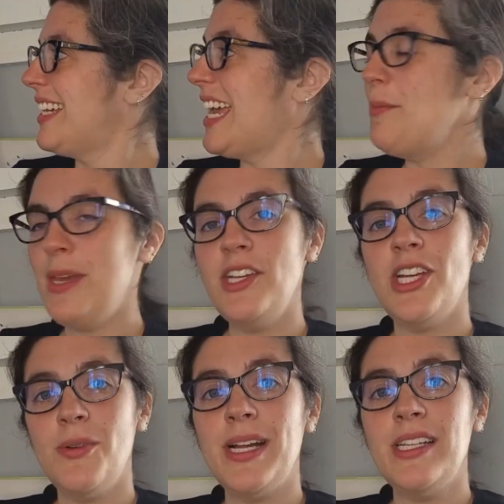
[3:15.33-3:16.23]
And
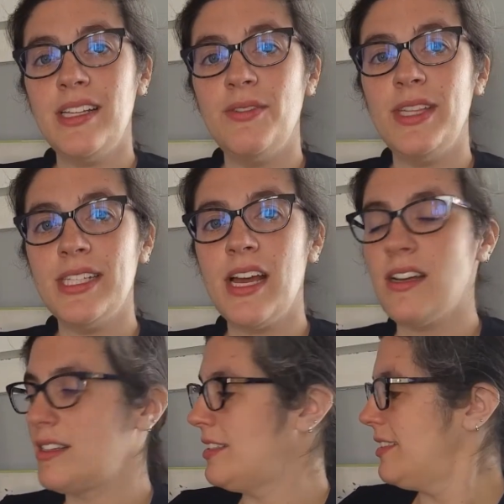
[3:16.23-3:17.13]
PJ went to live with the
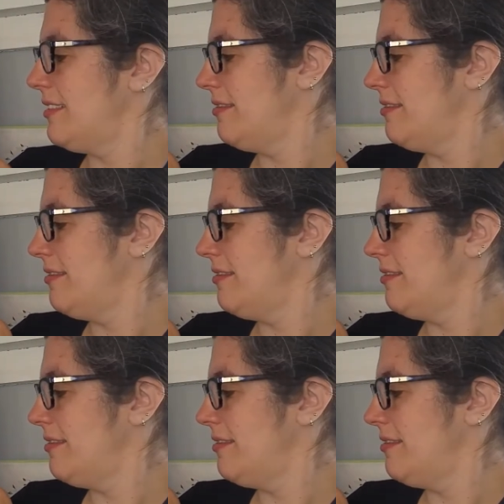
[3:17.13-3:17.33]
skunks.